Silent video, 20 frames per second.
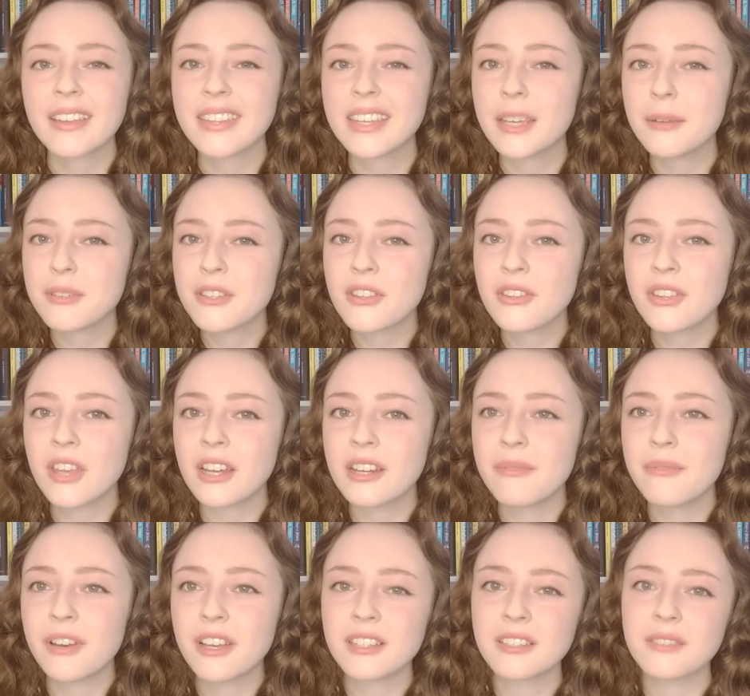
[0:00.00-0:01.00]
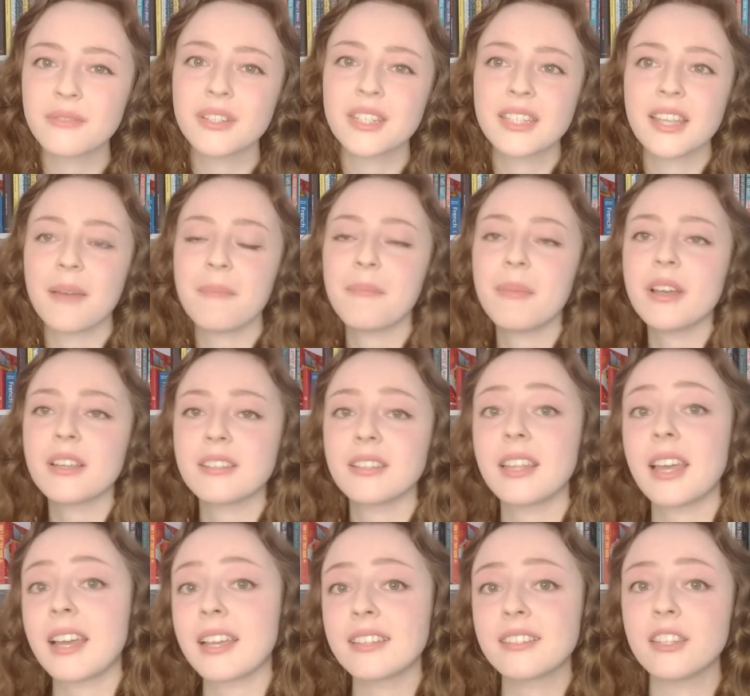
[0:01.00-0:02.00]
it was the 31st of December, so
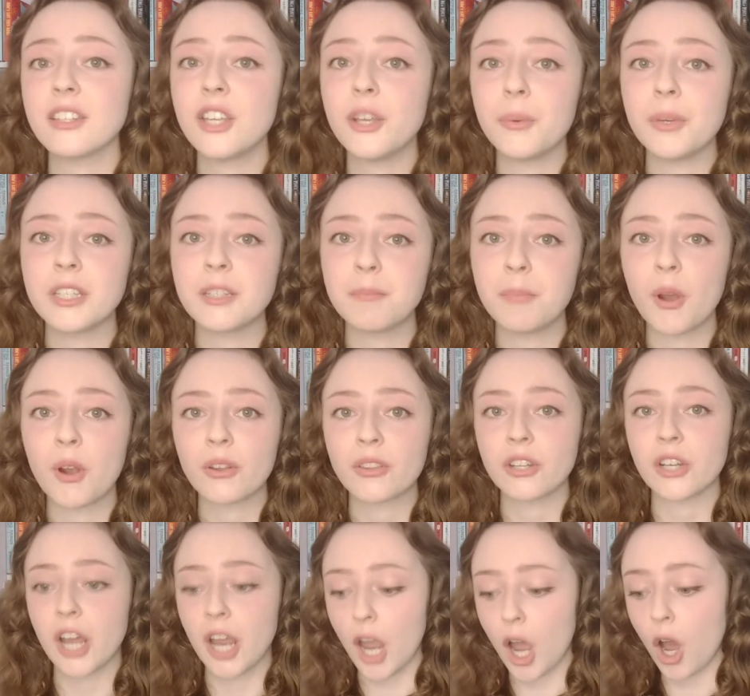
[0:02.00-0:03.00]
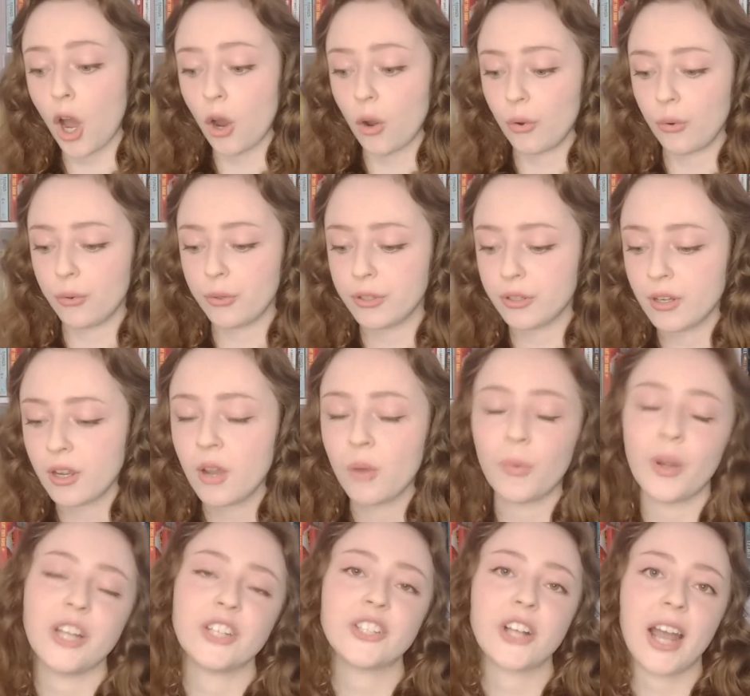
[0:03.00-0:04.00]
that is the newest book that I own,
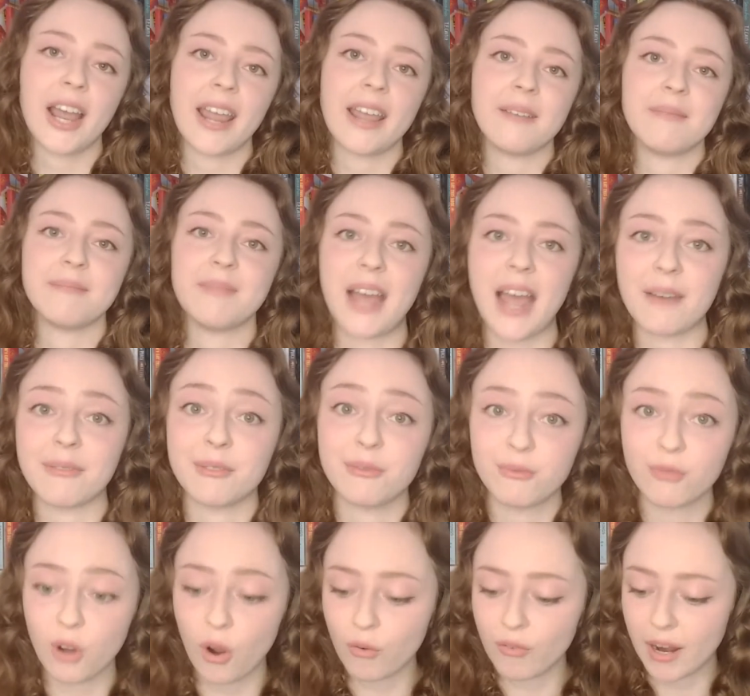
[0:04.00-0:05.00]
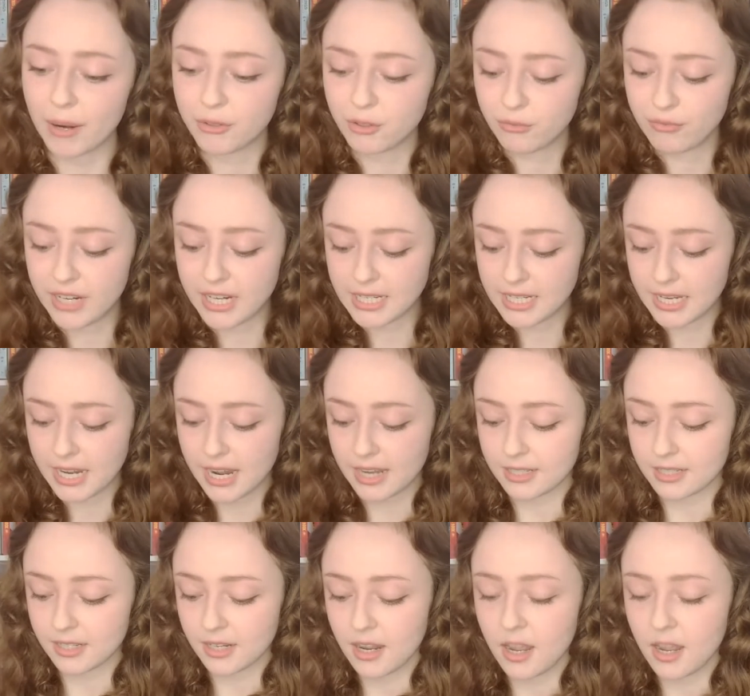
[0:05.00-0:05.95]
which I haven't got around to reading yet.